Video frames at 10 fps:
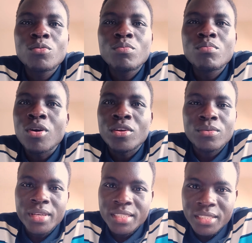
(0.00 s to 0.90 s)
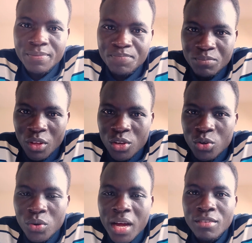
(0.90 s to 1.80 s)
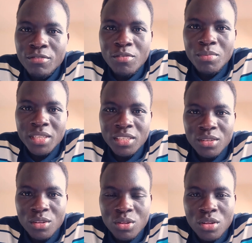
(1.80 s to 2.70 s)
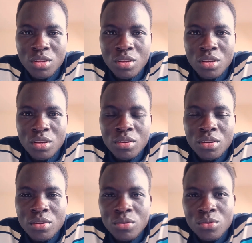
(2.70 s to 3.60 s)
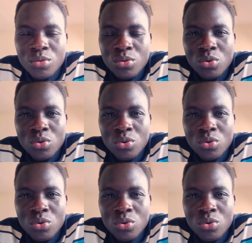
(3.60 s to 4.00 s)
ways. You can form it through